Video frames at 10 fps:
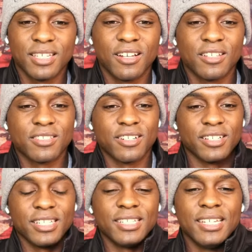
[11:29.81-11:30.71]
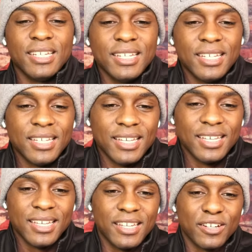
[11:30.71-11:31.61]
It all started
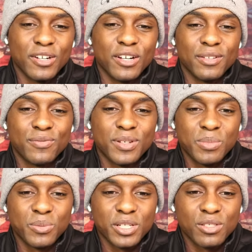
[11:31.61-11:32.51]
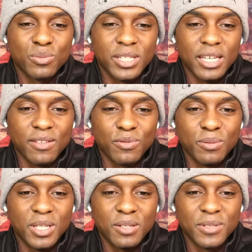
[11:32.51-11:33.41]
here on February twenty-eighth
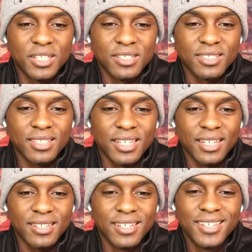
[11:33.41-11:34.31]
when Meek Mill's like